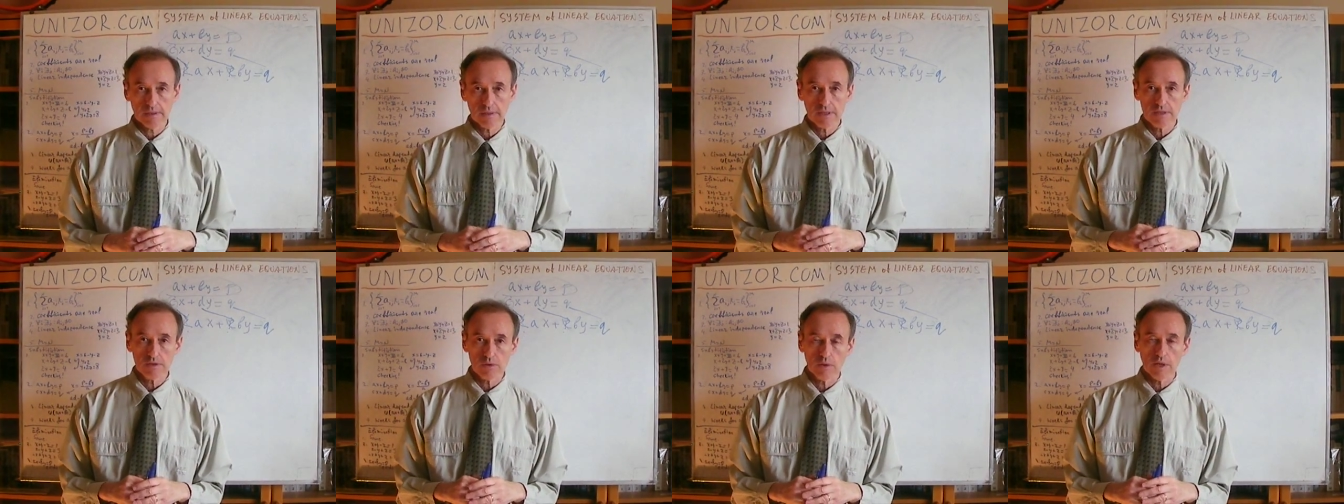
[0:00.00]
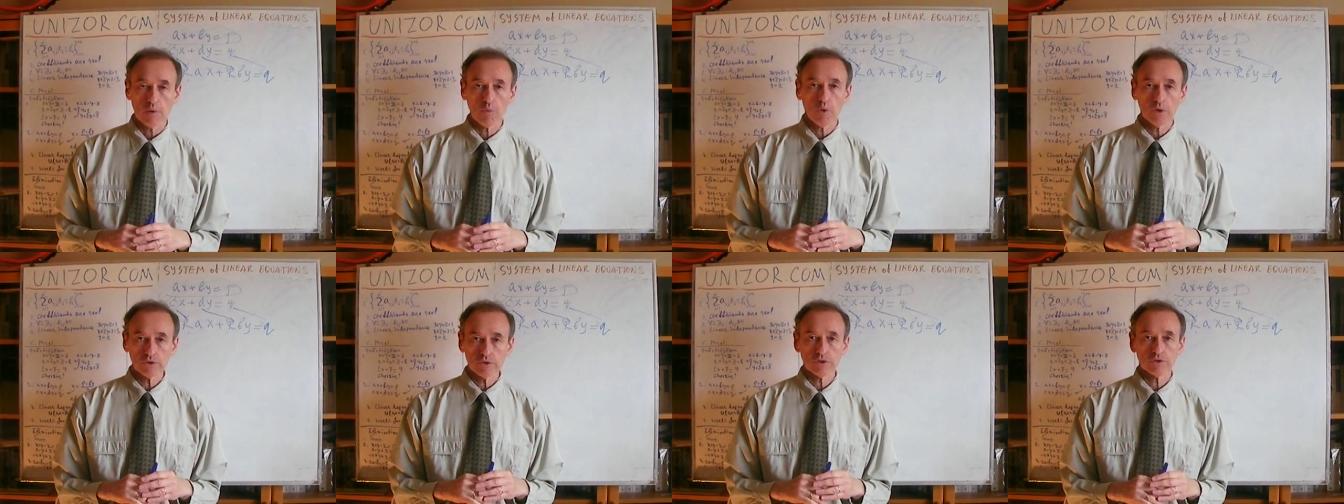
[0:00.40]
That's all I
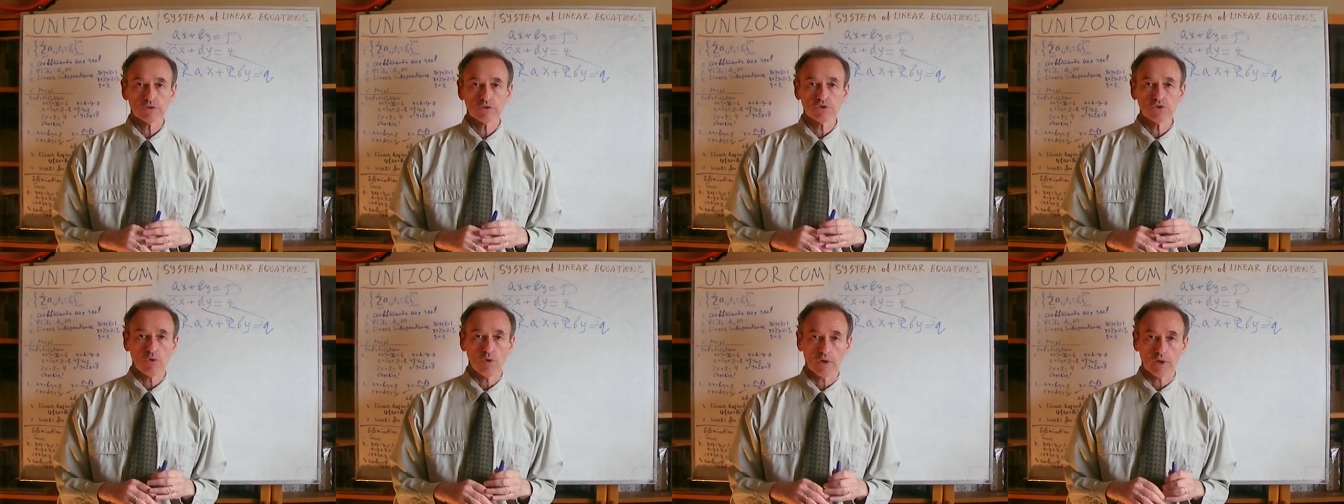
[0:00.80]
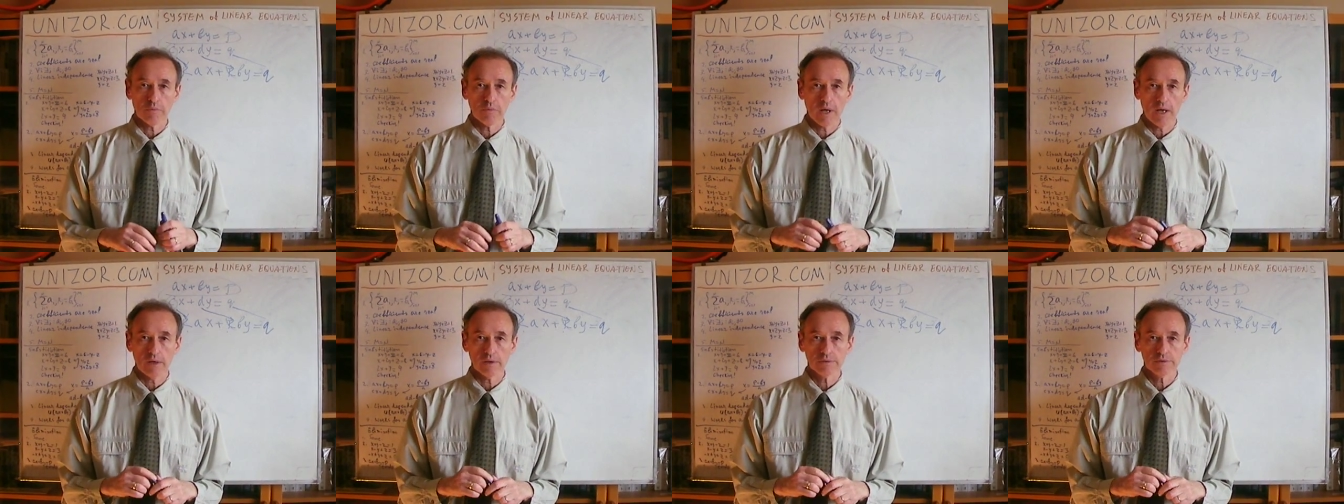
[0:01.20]
wanted to talk
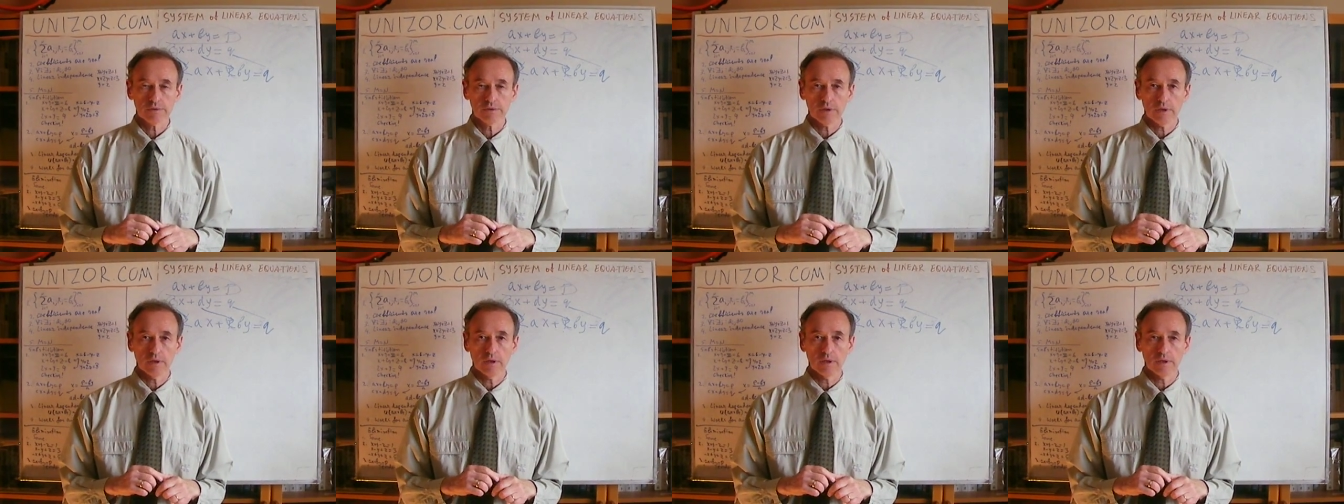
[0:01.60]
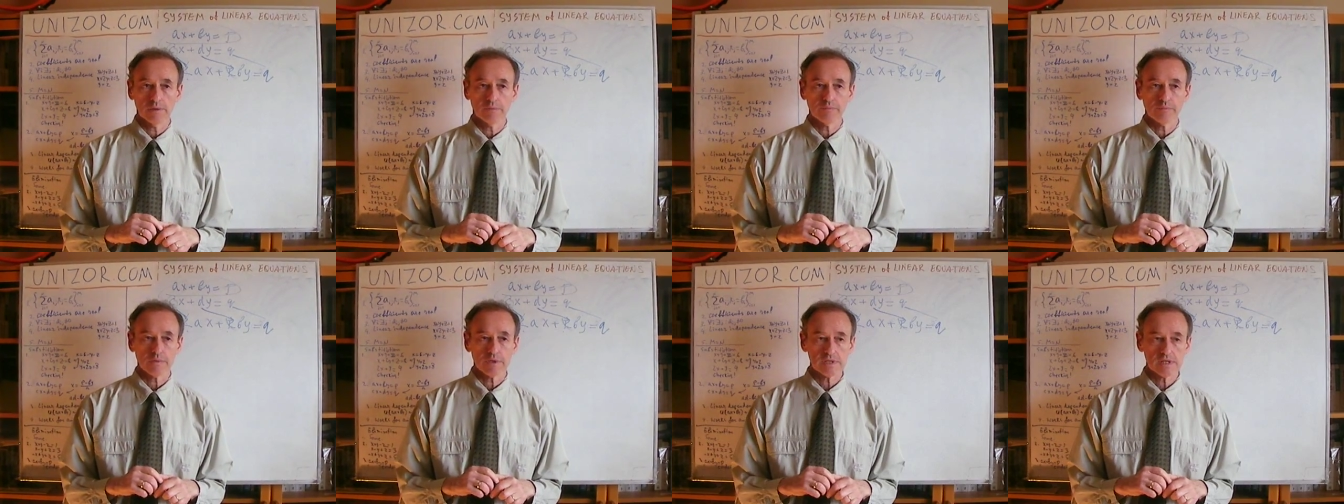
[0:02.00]
about
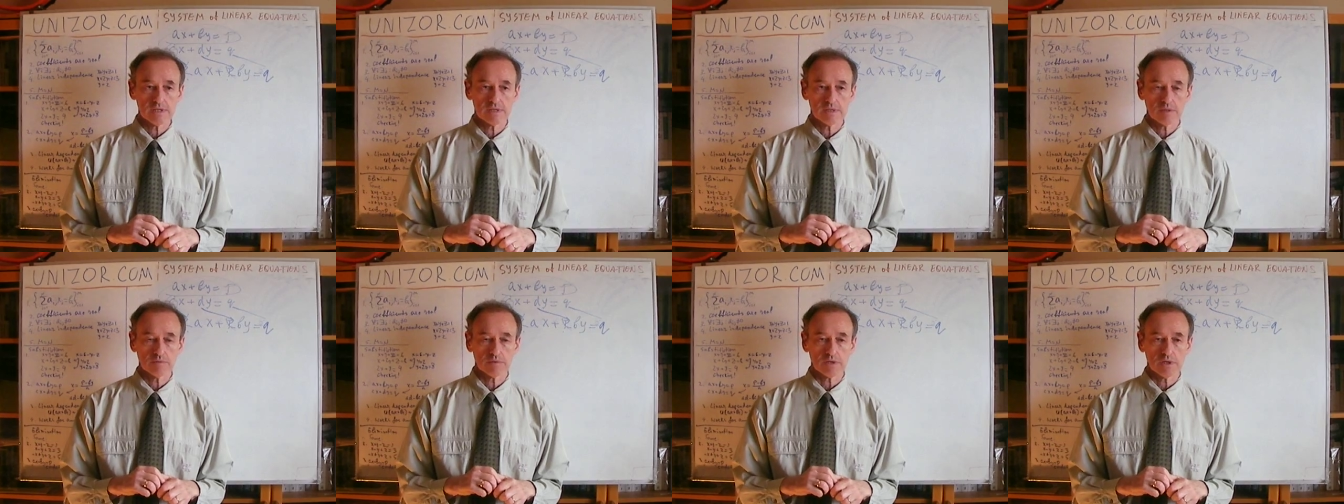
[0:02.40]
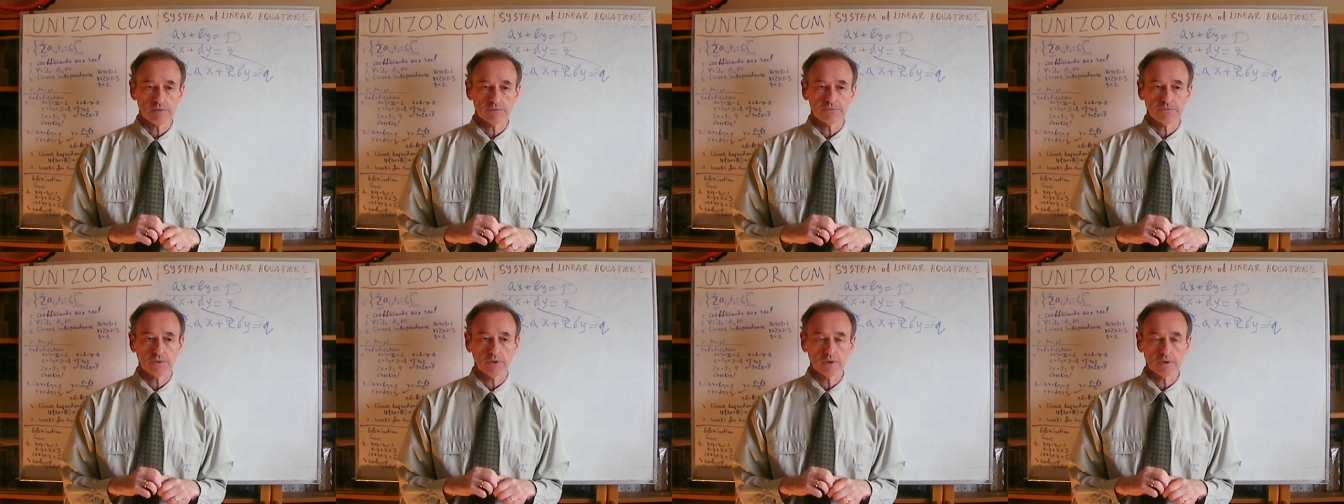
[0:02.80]
um, systems
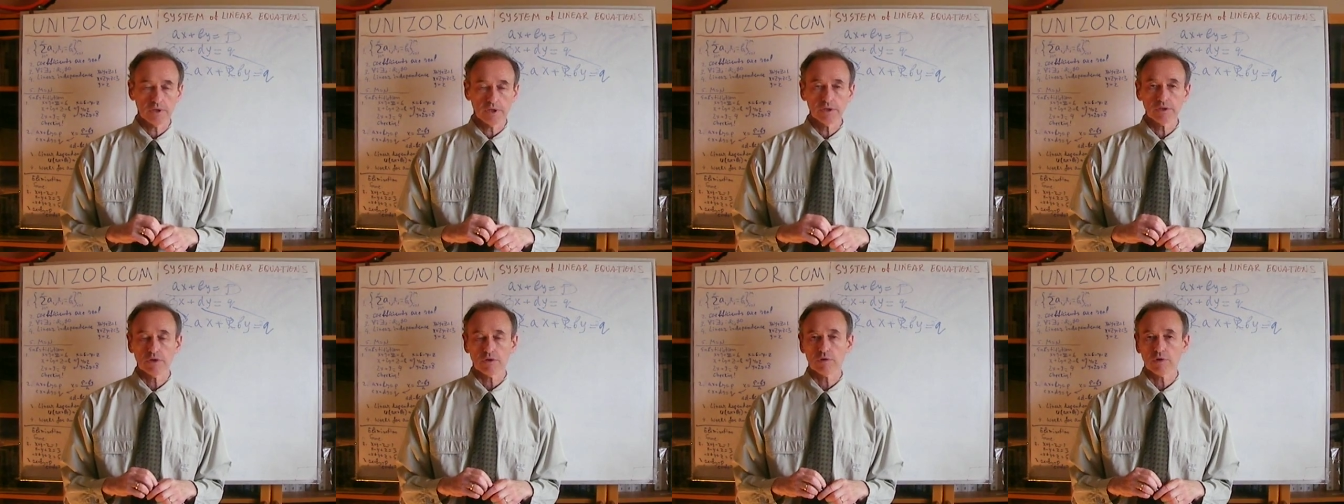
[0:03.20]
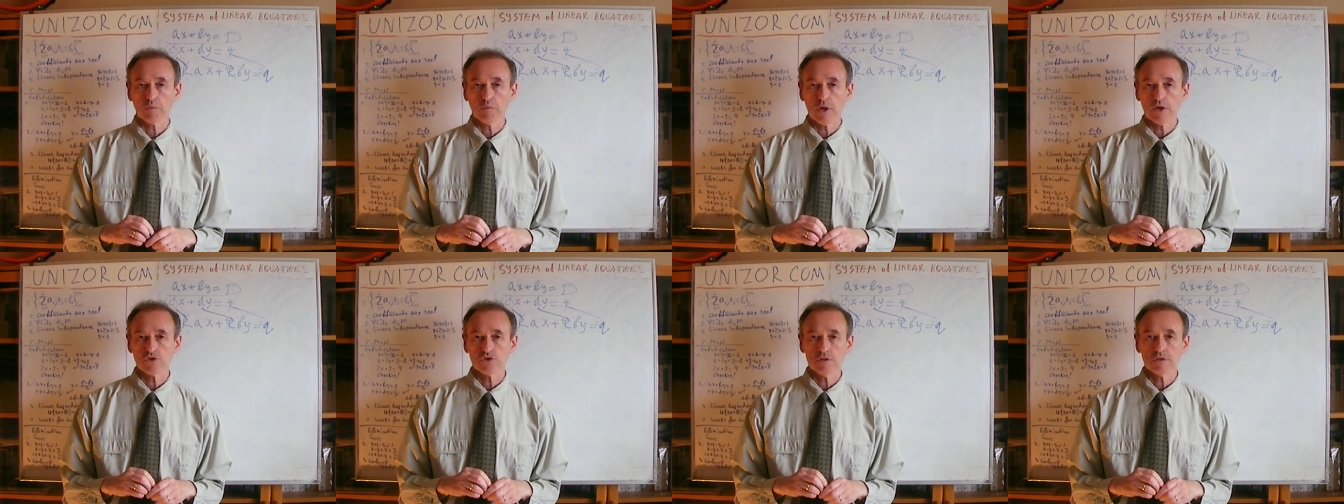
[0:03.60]
of uh, linear
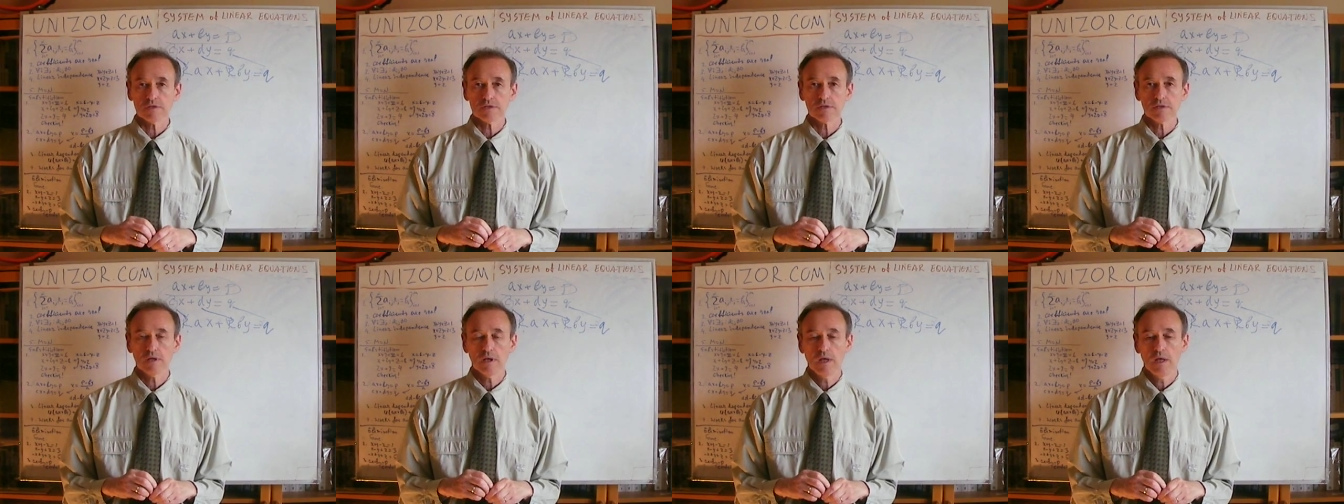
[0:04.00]
equations.